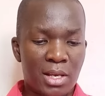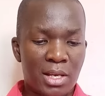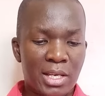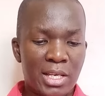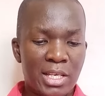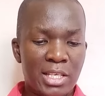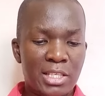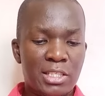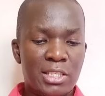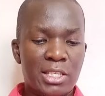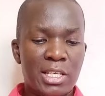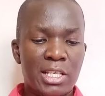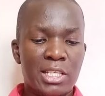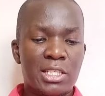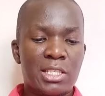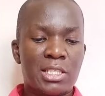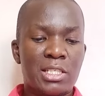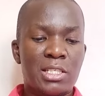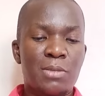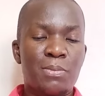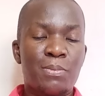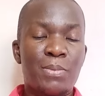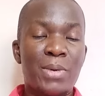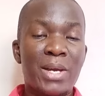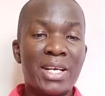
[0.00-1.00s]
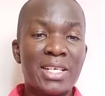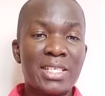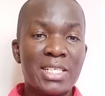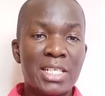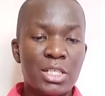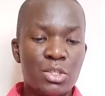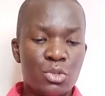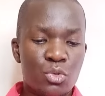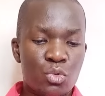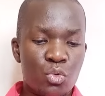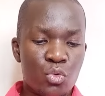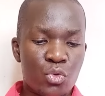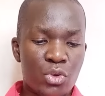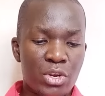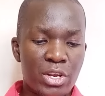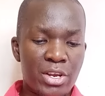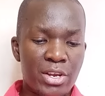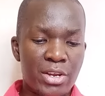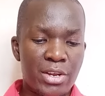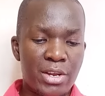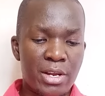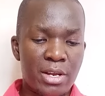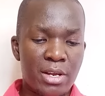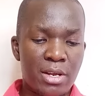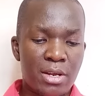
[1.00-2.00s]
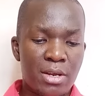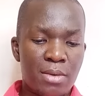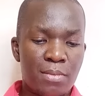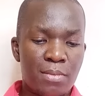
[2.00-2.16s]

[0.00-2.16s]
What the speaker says: is expected to read